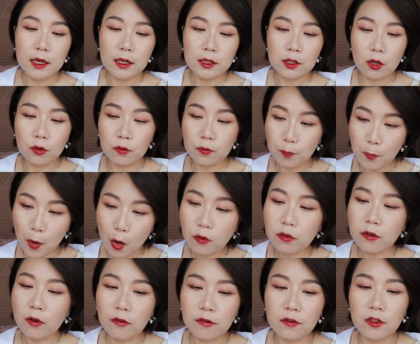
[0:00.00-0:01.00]
So
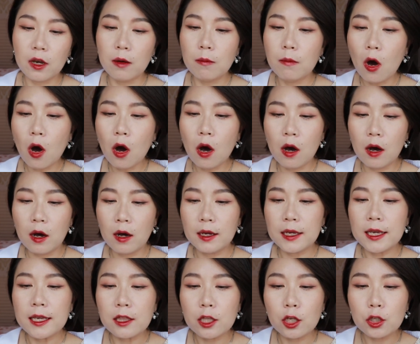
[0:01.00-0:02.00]
both of them are
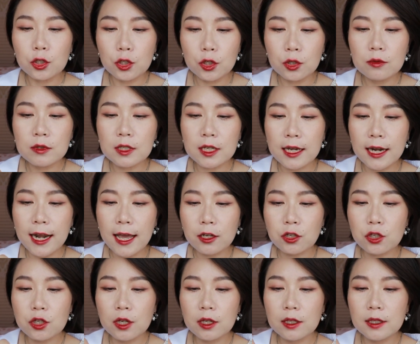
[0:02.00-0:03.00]
in the nude
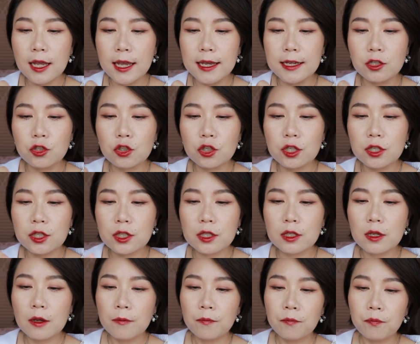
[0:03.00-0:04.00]
collection. It
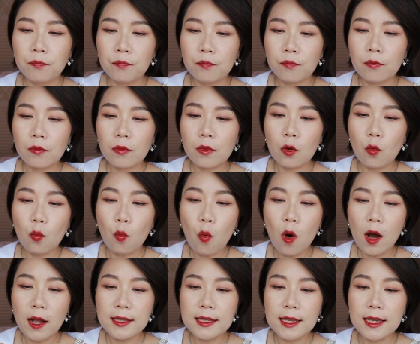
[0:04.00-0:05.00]
just one